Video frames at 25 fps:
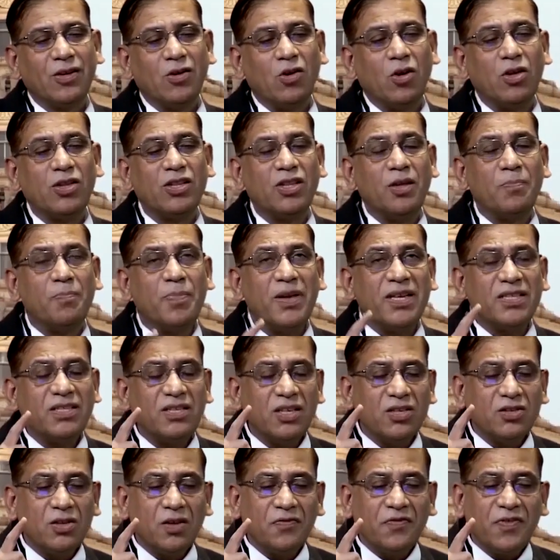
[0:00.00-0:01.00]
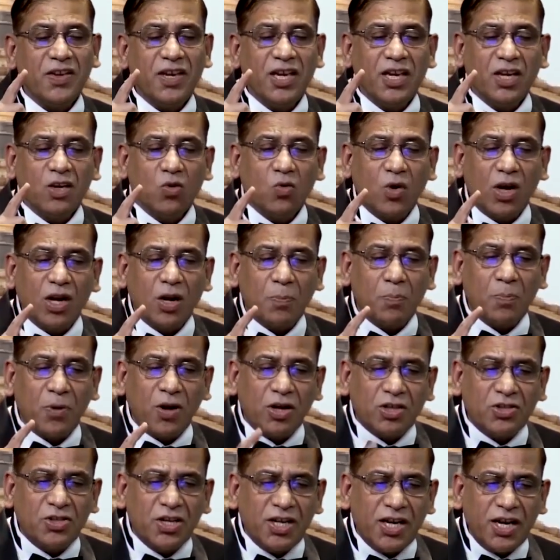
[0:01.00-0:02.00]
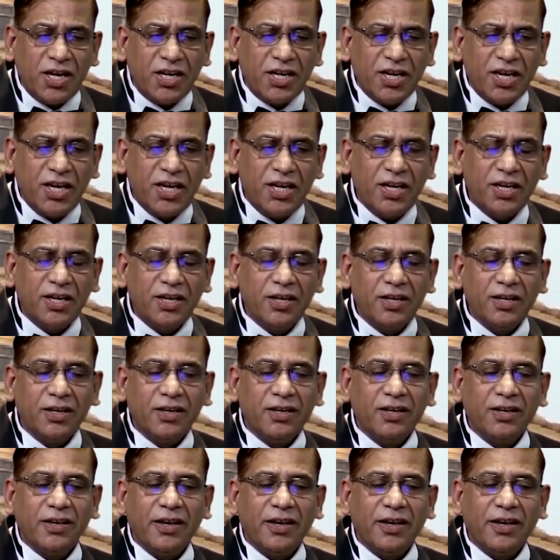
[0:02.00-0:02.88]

on the basis of equal opportunity